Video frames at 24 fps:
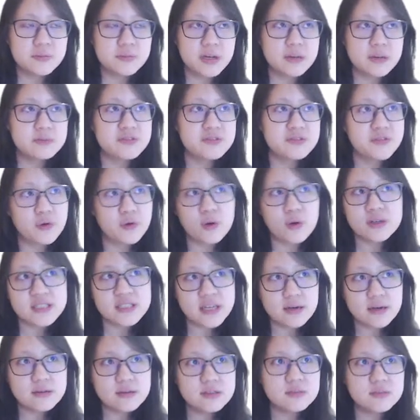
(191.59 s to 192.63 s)
becomes four
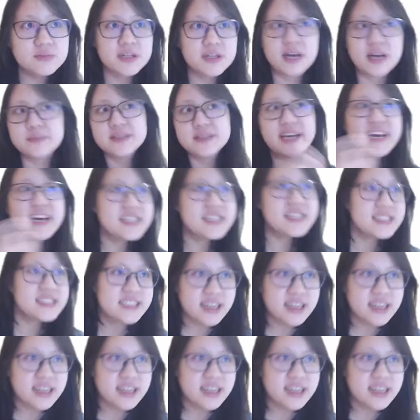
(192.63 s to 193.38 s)
cells, becomes eight